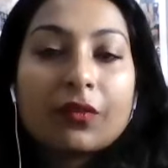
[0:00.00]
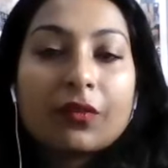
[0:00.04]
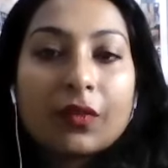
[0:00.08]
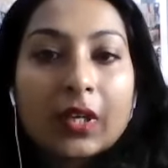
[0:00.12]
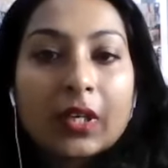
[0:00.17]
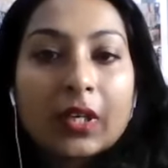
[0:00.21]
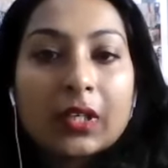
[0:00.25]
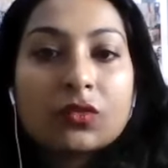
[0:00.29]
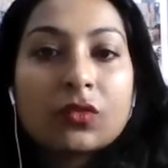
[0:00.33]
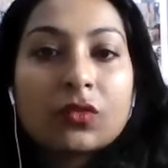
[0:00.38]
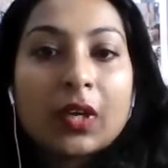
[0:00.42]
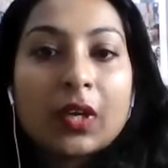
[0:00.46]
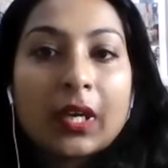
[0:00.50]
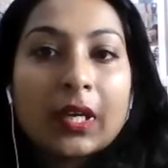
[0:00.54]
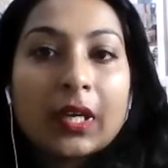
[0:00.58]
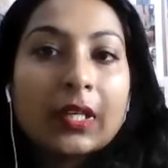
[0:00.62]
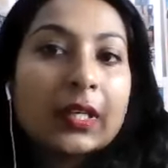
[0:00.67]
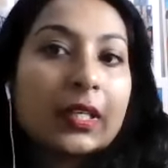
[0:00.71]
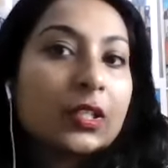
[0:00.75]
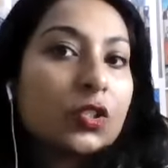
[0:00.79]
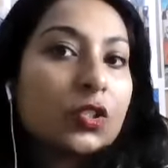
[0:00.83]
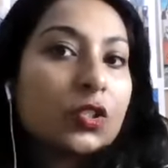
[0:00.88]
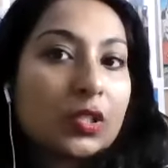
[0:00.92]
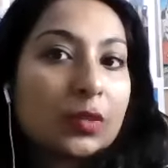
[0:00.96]
fair
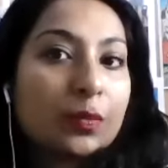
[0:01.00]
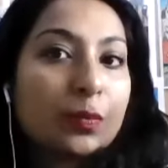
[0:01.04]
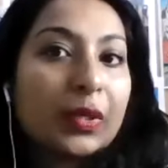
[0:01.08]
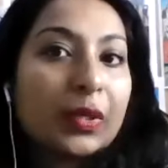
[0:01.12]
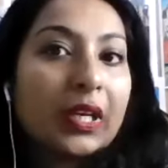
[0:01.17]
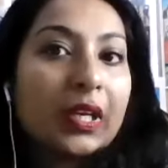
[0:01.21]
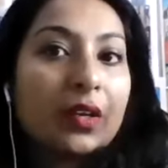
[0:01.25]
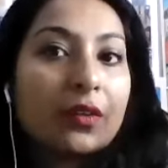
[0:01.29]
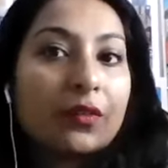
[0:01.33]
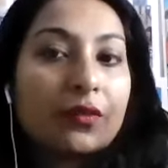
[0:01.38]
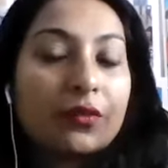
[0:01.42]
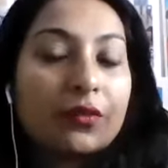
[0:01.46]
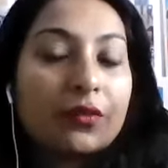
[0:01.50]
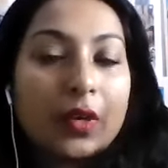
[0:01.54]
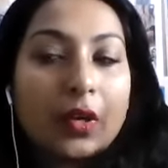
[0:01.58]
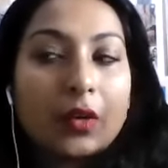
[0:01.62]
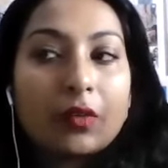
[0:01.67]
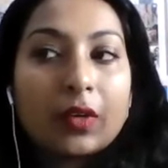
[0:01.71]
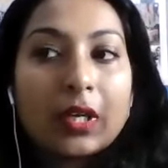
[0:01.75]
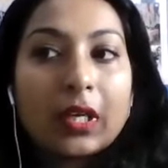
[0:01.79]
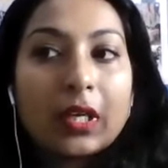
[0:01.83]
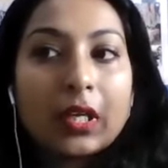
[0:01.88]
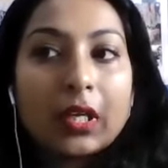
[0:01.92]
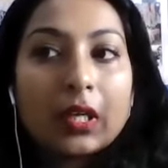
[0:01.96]
trade and just being
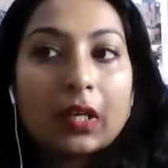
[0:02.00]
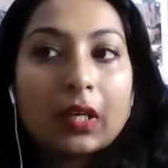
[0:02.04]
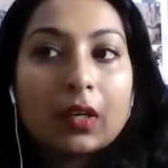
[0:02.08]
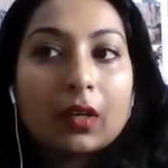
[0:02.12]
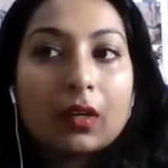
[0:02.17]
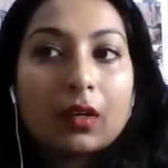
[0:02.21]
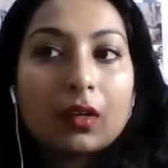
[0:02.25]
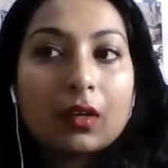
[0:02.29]
very,